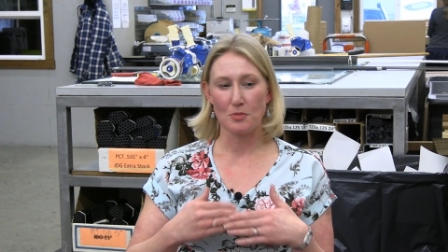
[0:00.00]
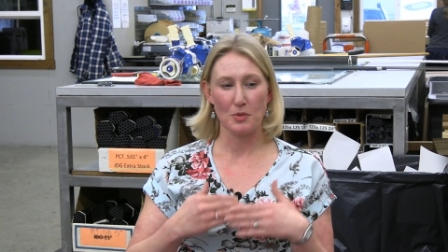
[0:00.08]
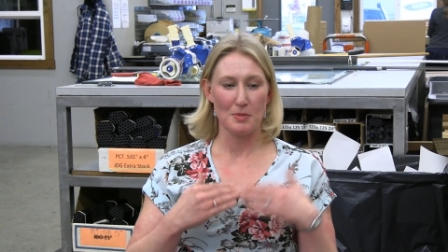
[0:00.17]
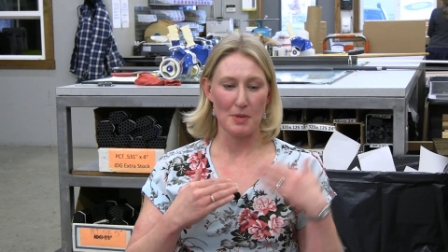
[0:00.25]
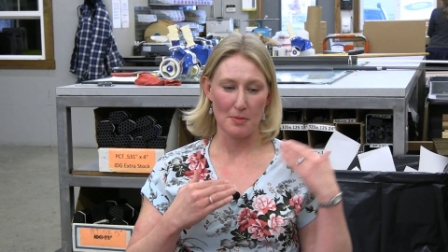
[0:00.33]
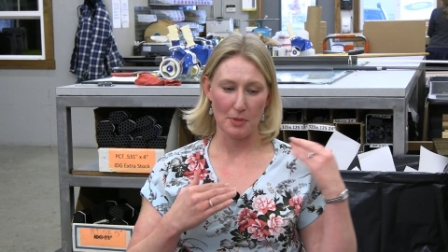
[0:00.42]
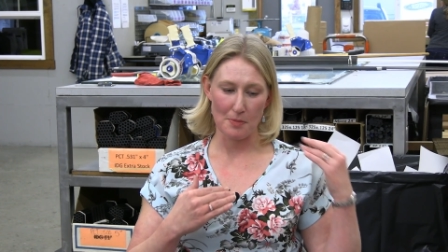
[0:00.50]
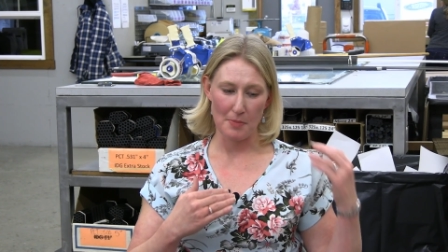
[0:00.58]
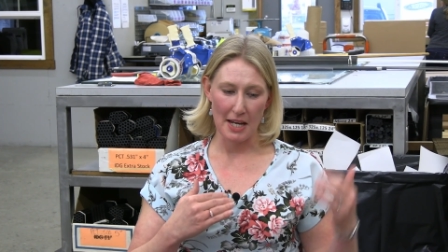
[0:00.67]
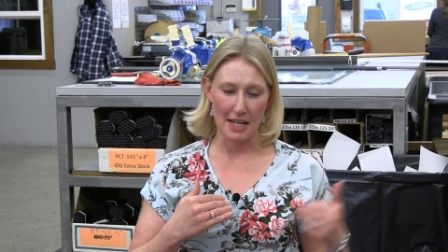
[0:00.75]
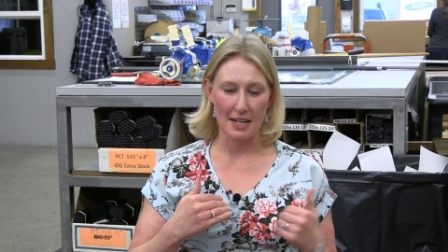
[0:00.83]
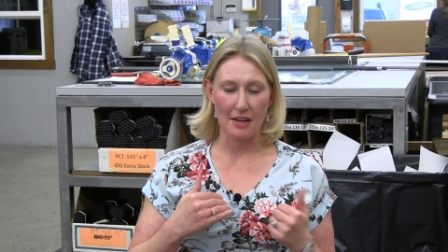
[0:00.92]
we'd be able to
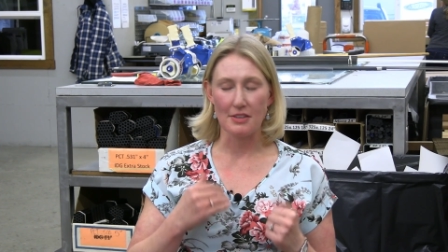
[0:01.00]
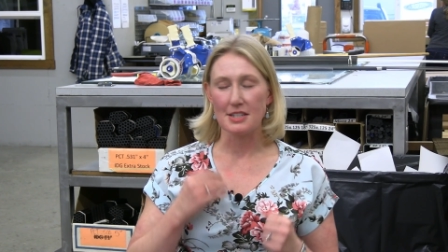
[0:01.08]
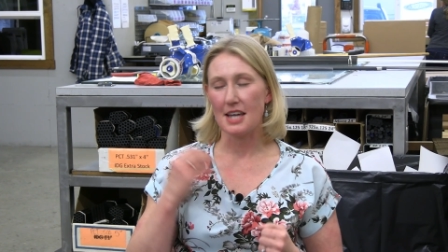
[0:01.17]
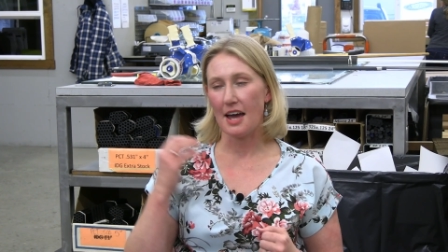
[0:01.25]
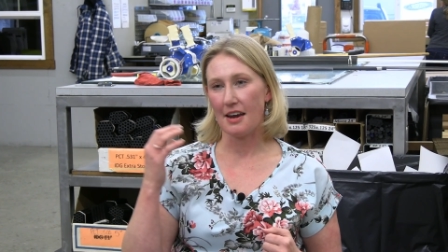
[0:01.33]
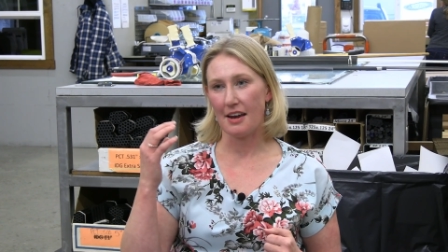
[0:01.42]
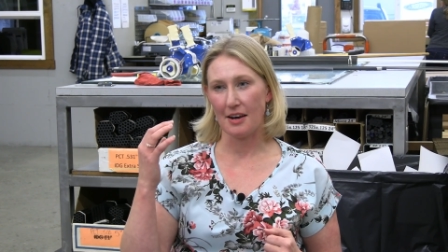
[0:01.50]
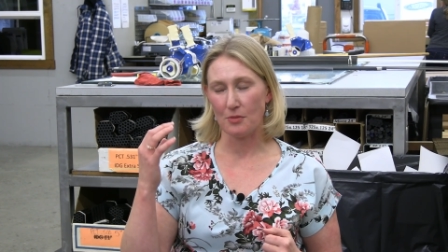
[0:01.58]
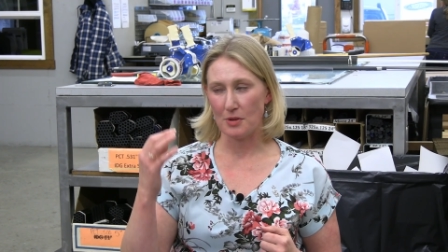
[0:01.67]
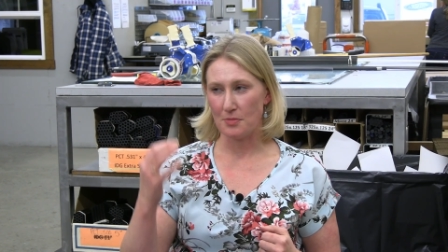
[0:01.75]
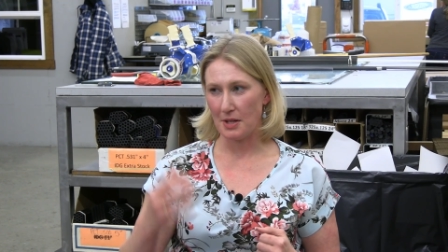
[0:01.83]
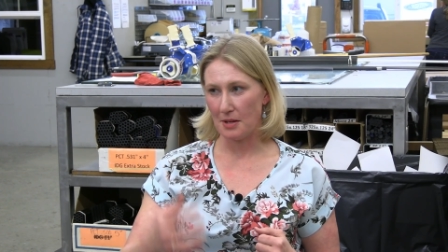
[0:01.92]
pay down the debt and
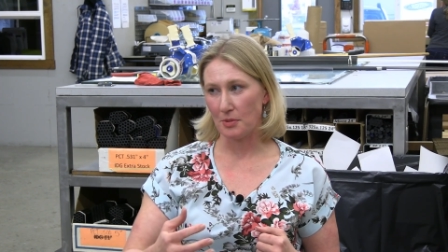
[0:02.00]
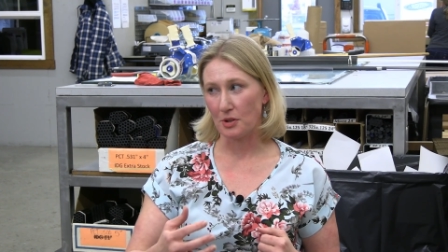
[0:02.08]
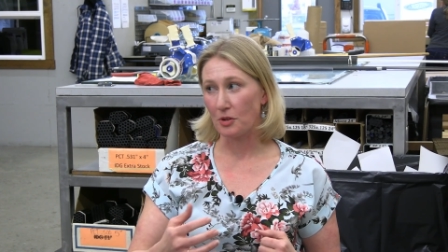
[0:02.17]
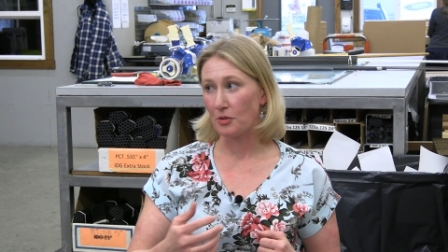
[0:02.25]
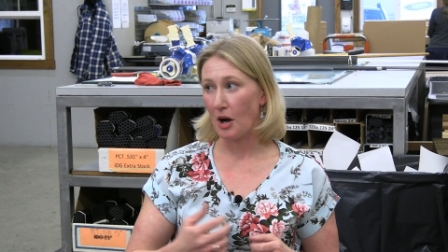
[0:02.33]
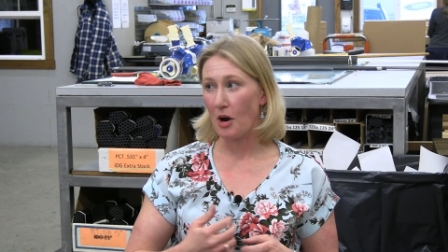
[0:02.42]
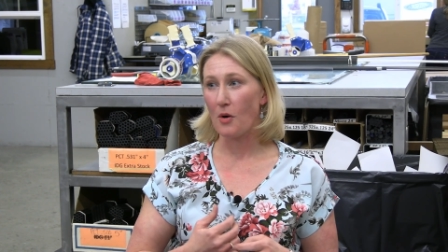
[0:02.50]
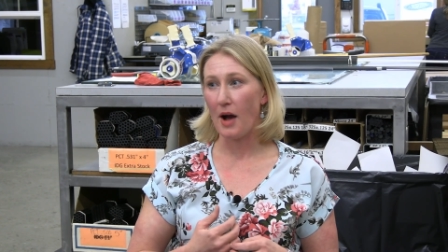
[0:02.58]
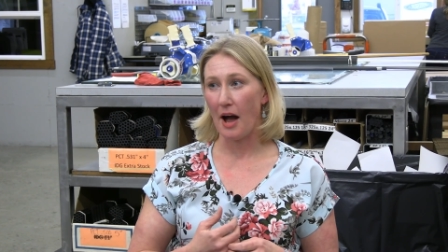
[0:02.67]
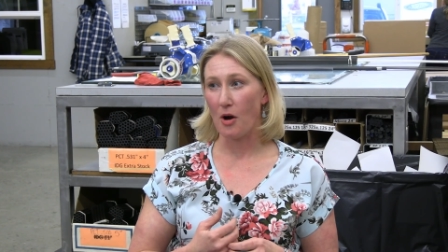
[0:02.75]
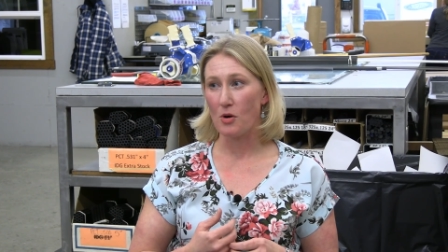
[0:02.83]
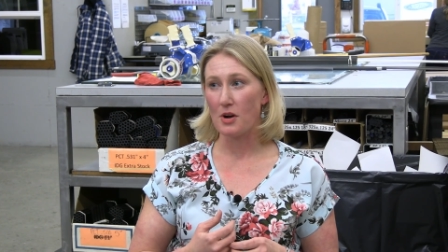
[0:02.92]
we'd be able to grow
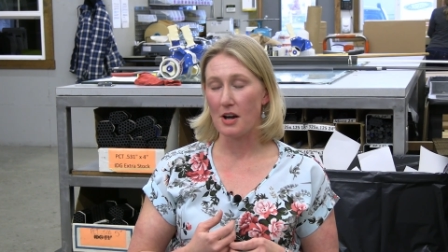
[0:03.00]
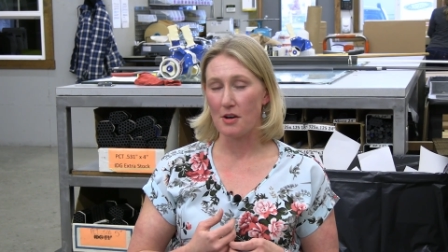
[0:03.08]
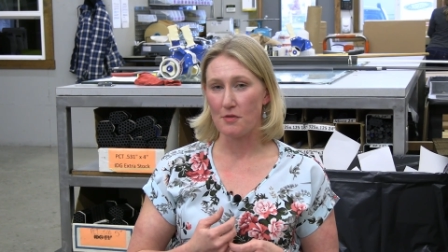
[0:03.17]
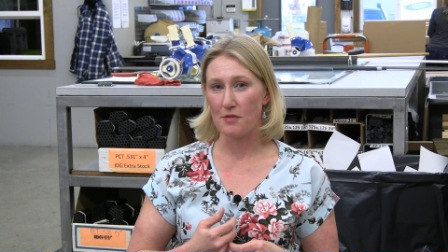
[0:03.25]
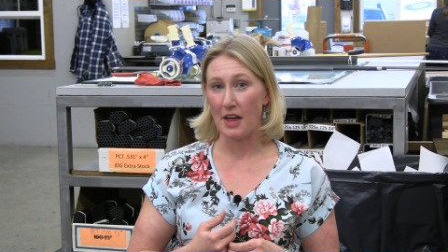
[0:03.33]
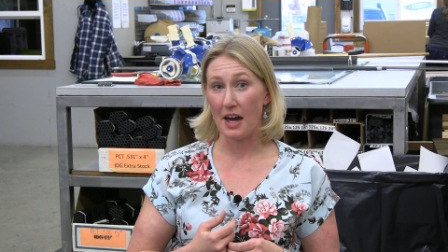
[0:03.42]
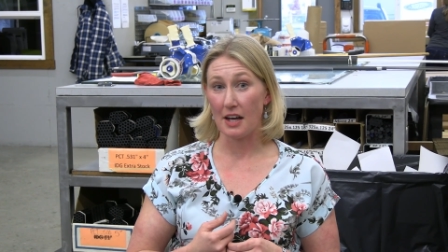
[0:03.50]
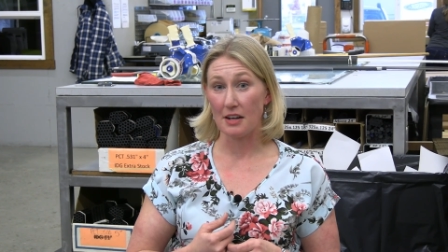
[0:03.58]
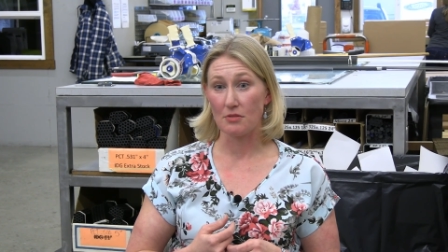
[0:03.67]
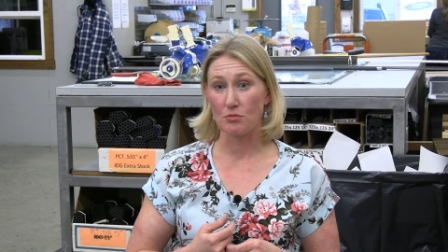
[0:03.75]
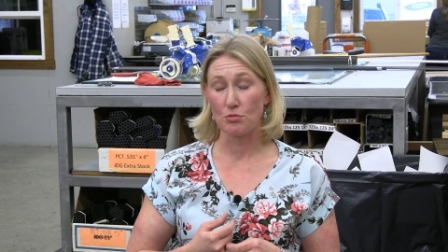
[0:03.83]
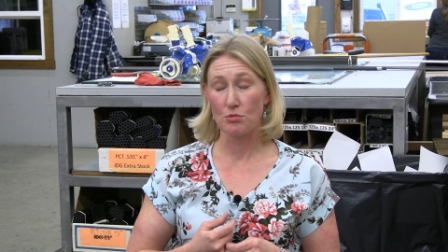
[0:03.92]
out of that
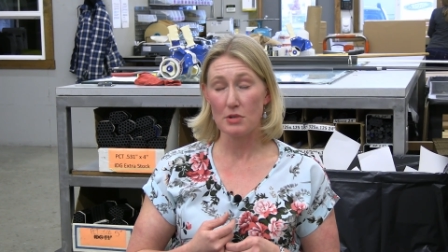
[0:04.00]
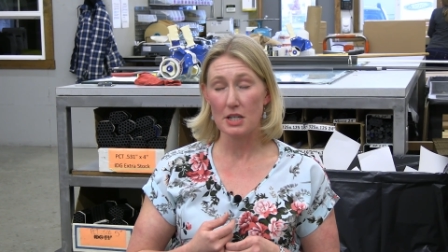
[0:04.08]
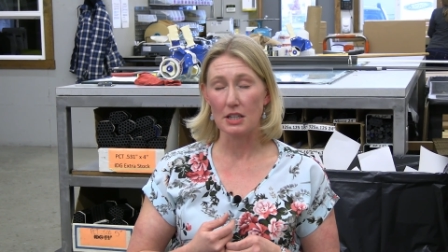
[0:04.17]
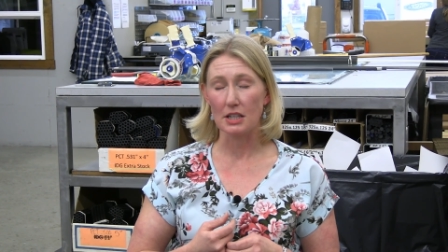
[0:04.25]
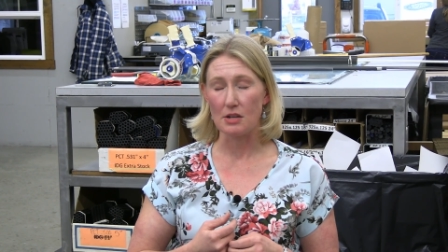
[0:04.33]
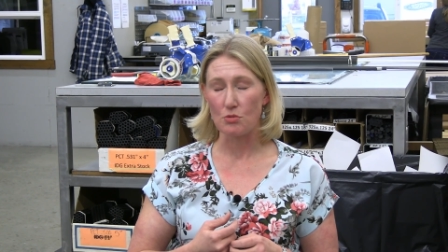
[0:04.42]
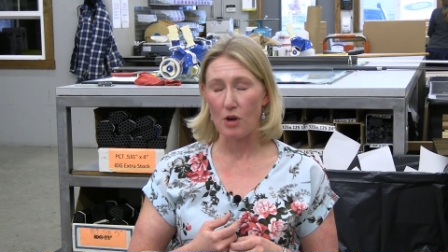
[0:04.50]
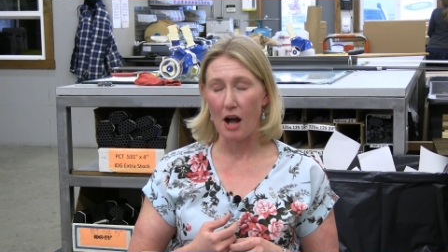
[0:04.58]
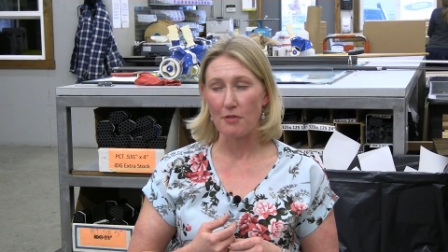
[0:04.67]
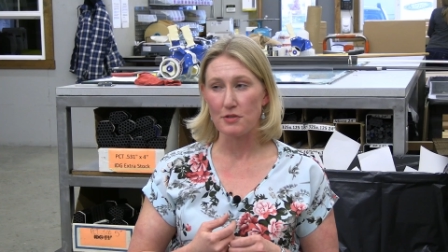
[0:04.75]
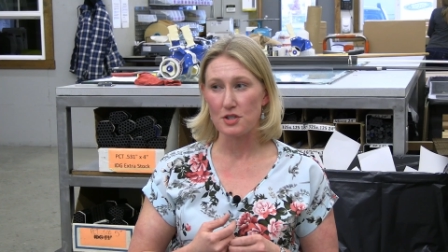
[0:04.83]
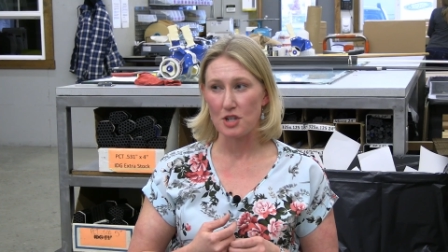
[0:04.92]
really
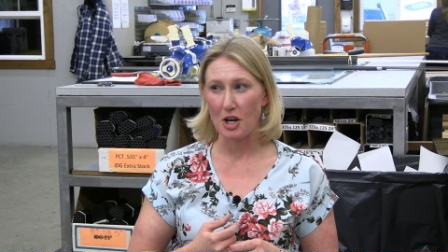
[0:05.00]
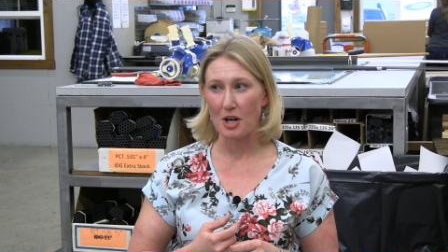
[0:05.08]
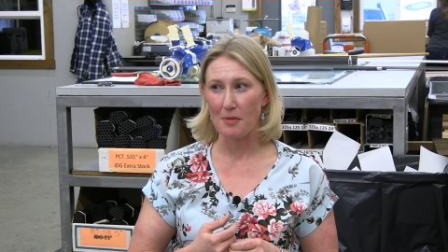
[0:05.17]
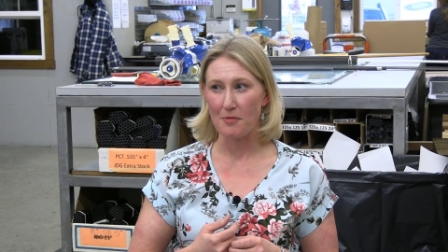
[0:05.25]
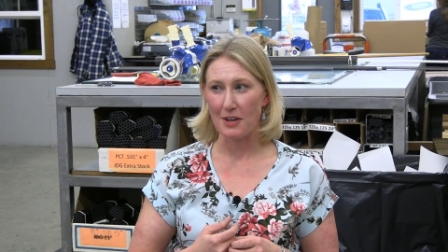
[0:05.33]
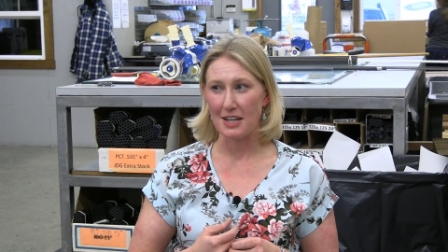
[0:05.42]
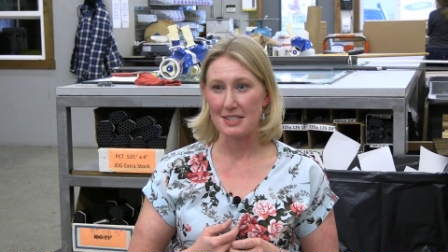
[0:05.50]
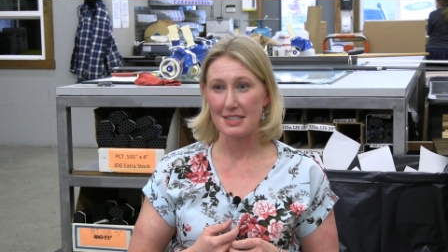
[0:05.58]
rough startup phase.